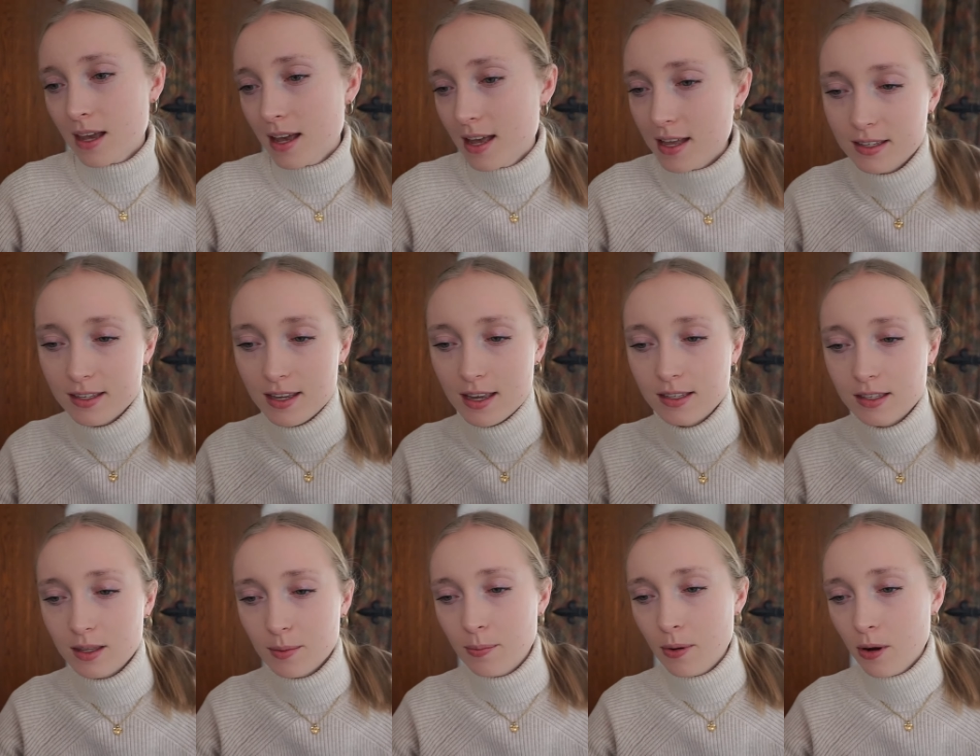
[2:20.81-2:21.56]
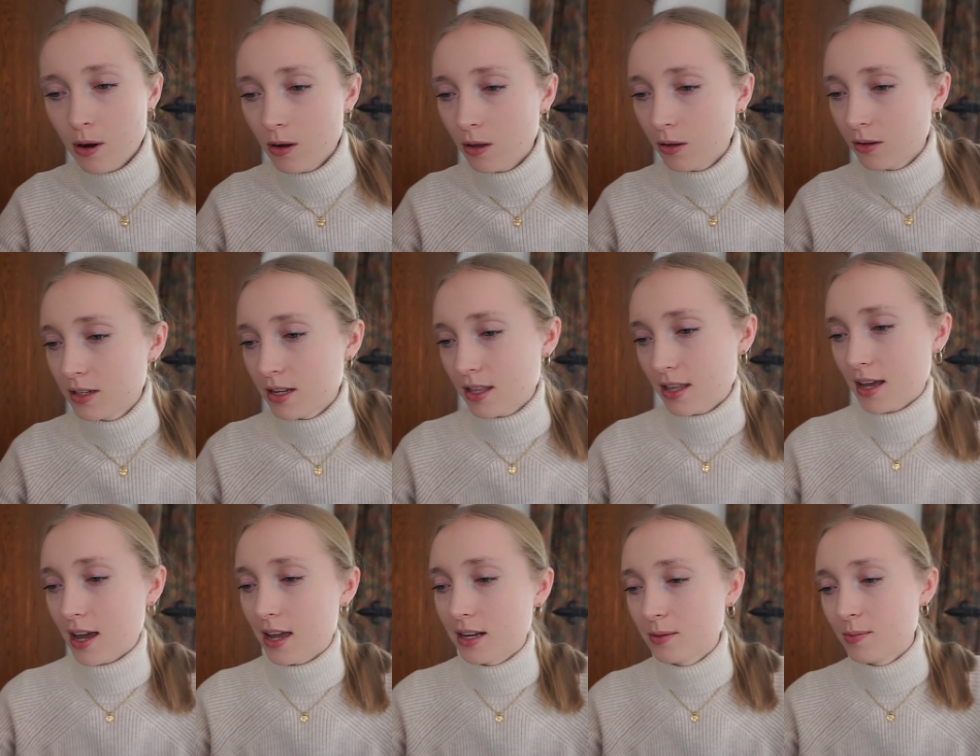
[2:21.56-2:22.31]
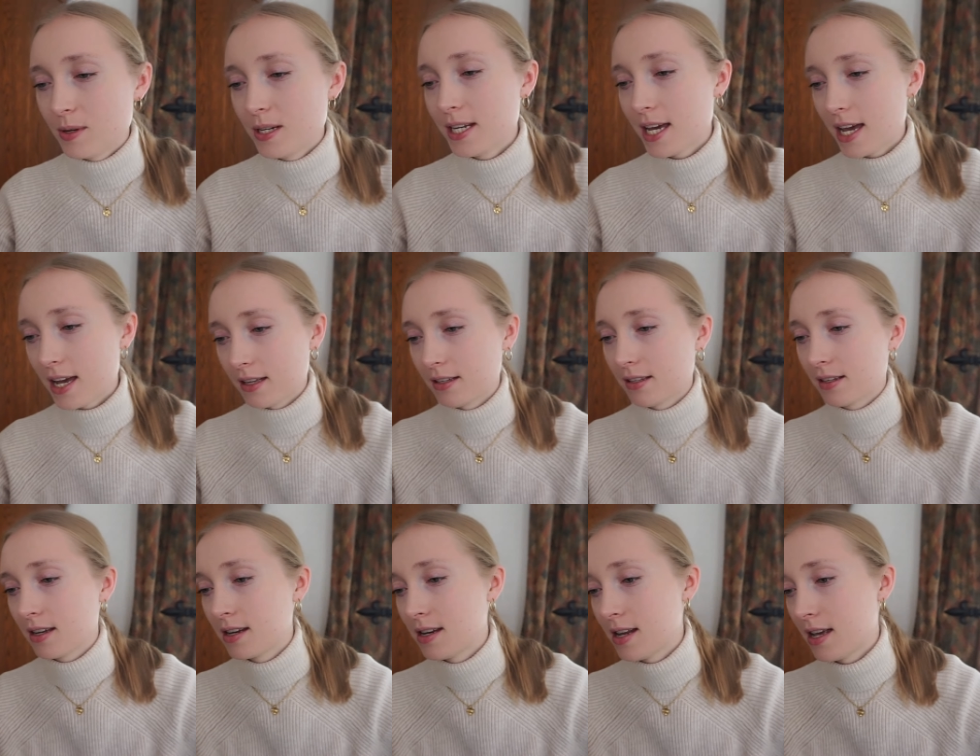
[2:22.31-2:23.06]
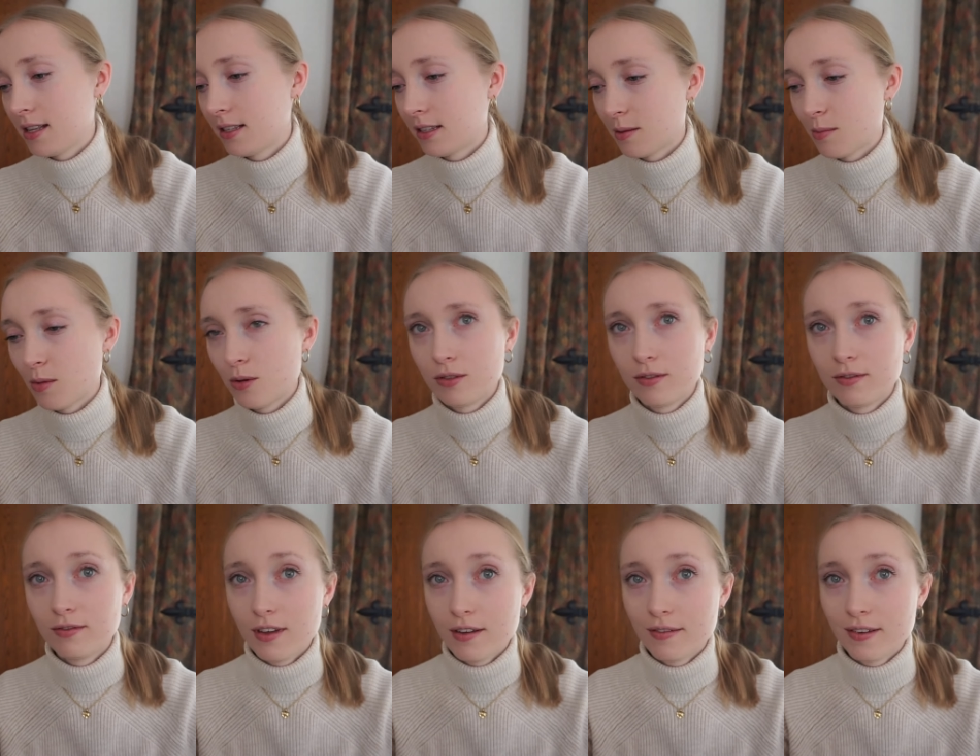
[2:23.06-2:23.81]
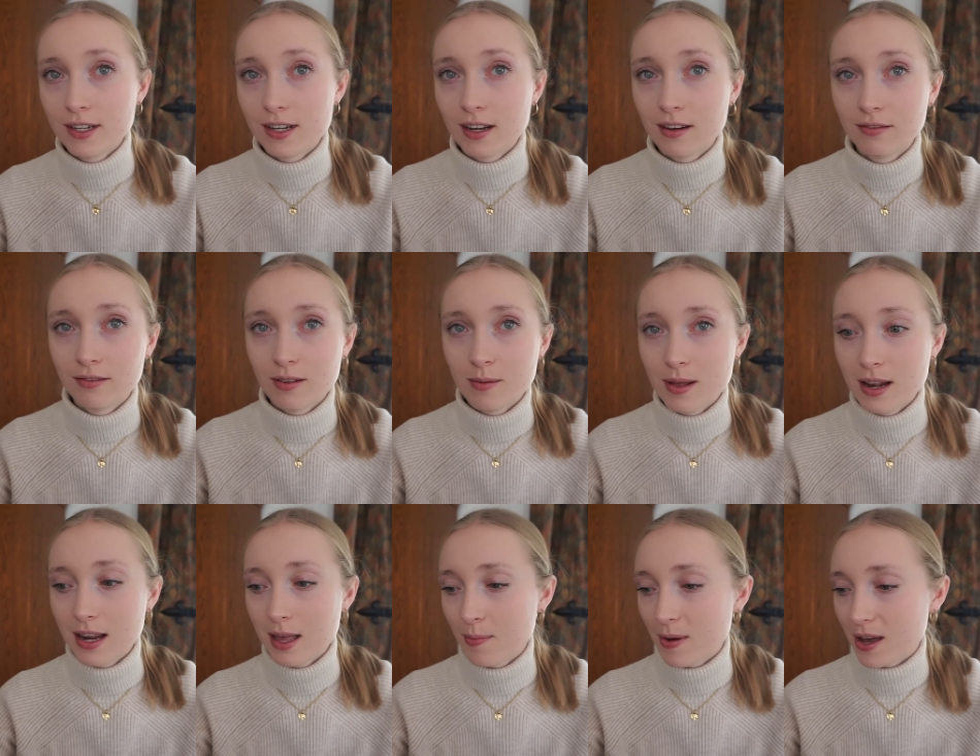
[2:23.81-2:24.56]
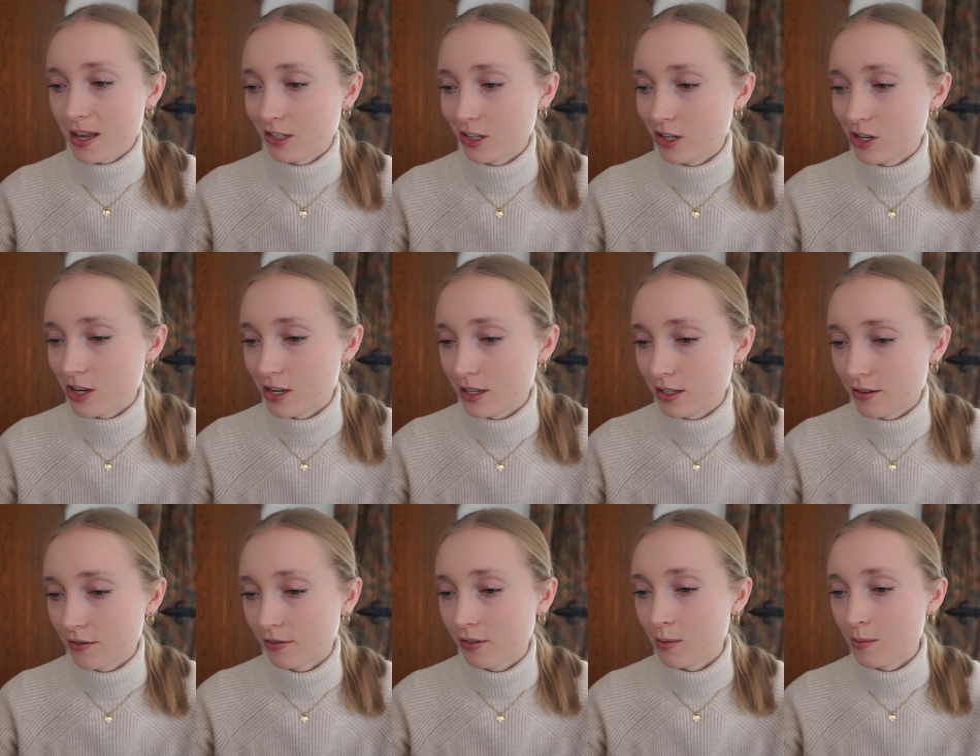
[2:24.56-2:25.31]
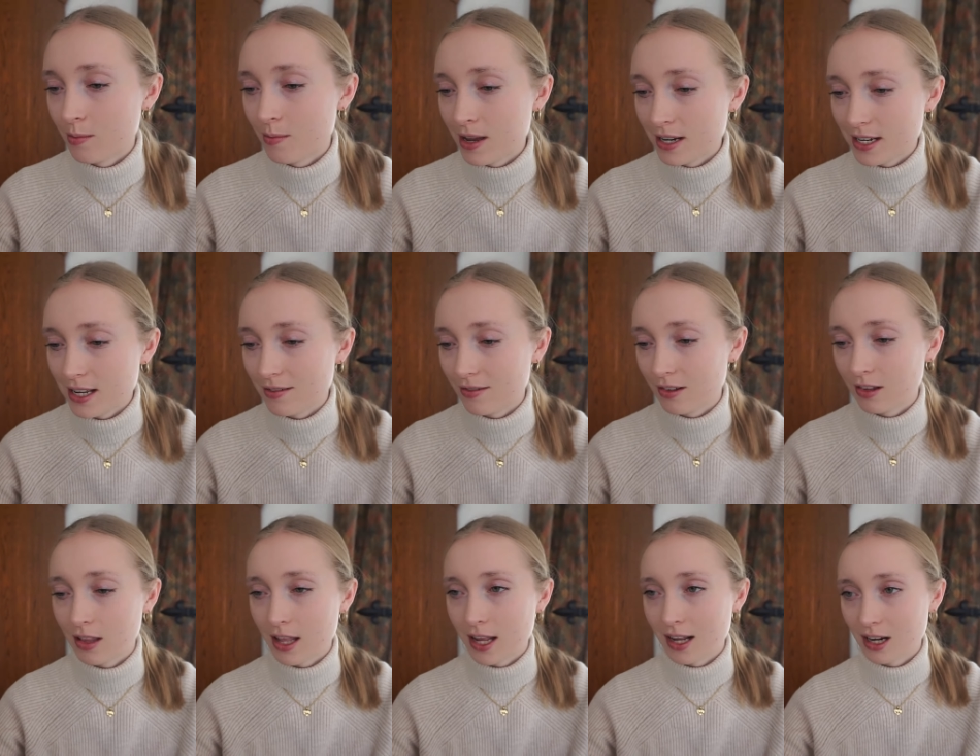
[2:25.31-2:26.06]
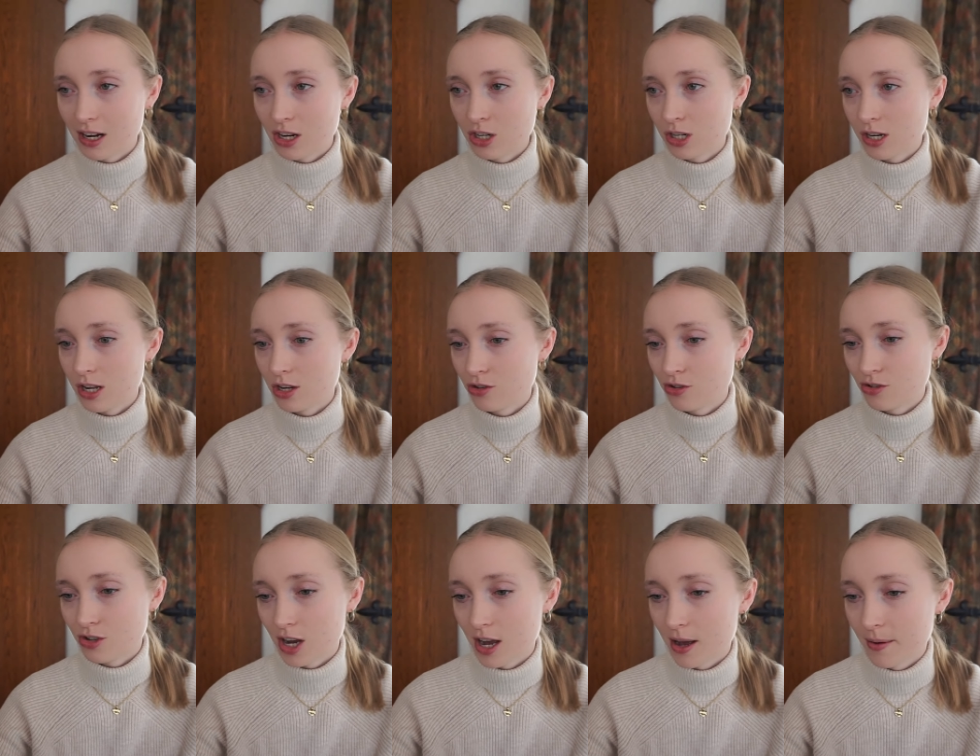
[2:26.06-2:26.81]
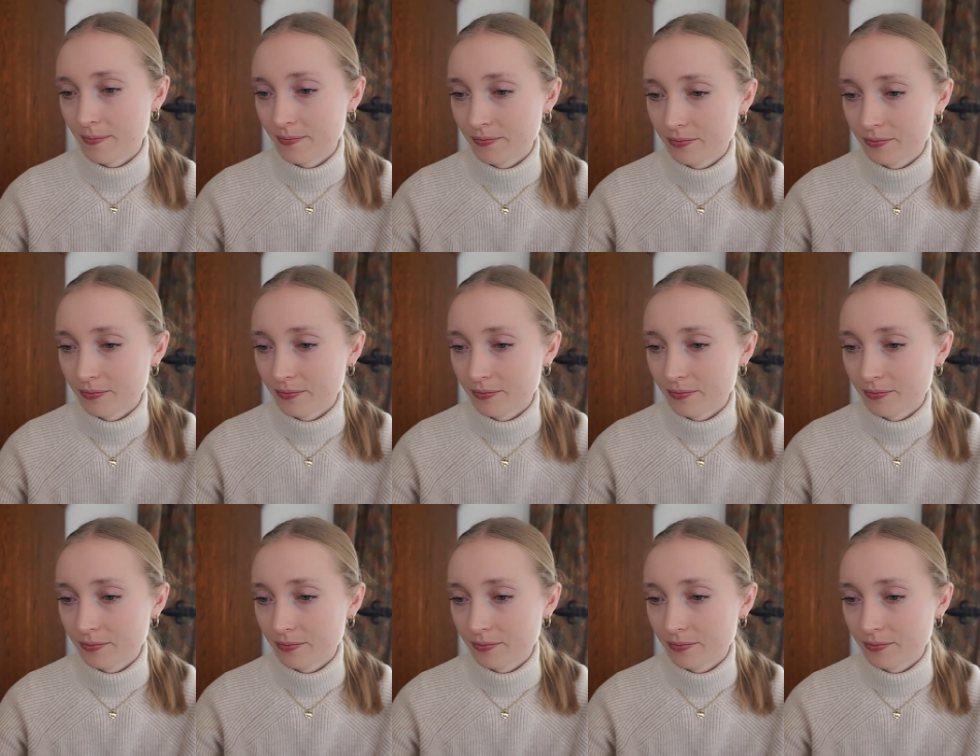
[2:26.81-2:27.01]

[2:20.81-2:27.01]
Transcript: It says, "The prologue to the Canterbury Tales contains the most vivid and familiar passages from medieval English literature.